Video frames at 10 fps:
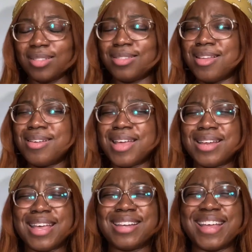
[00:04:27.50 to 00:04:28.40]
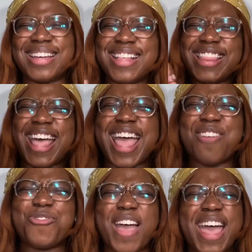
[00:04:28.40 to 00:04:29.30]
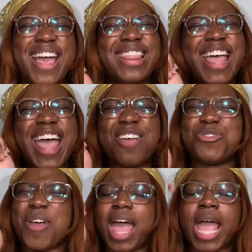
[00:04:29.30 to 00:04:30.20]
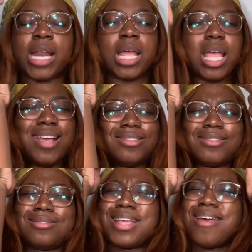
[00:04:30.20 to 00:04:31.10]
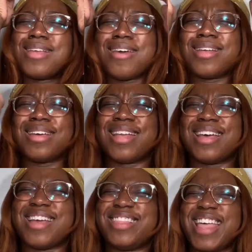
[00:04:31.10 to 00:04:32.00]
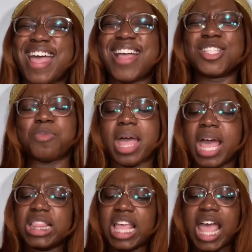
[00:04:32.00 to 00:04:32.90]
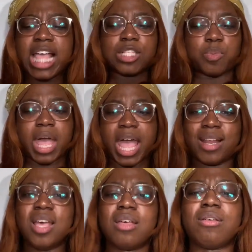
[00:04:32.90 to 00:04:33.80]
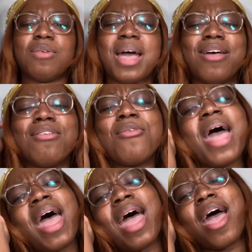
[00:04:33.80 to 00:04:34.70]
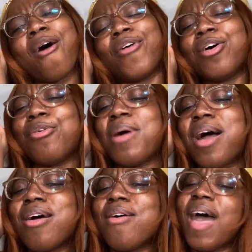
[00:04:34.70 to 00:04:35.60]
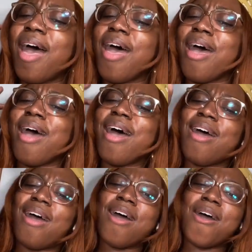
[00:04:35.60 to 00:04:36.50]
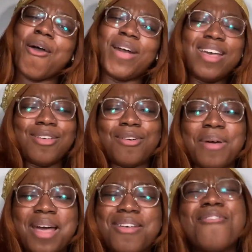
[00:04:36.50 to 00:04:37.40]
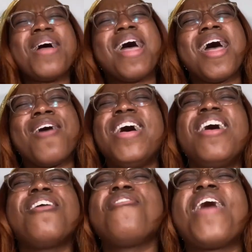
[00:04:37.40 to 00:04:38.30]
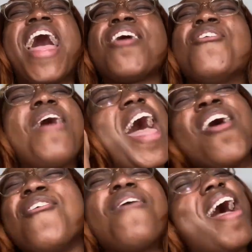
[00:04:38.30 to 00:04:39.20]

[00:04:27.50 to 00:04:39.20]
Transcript: Da-na-na-na-na, left, right, left, right. Da-na-na-na-na, let's ride, let's ride. Ooh, ooh, ooh, ooh, ooh, ooh, ooh, ooh, ooh, ooh, ooh, ooh, ooh, ooh.